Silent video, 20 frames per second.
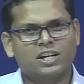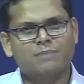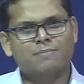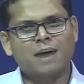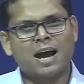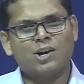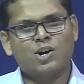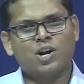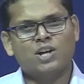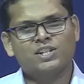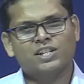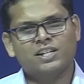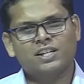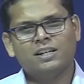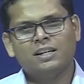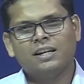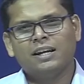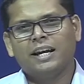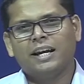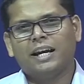biology,
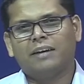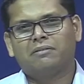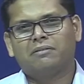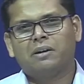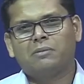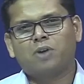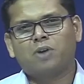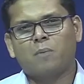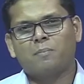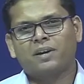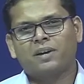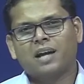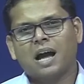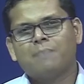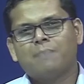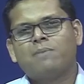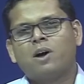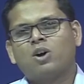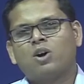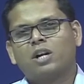it will have topic
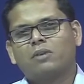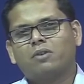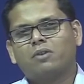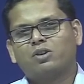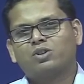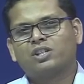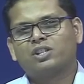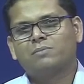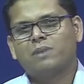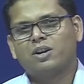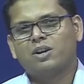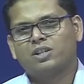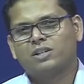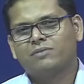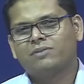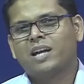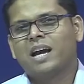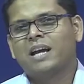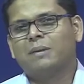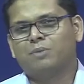about evolutionary biology
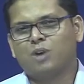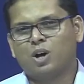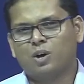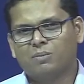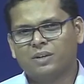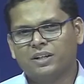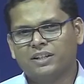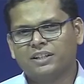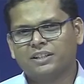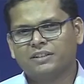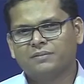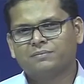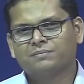with high probability.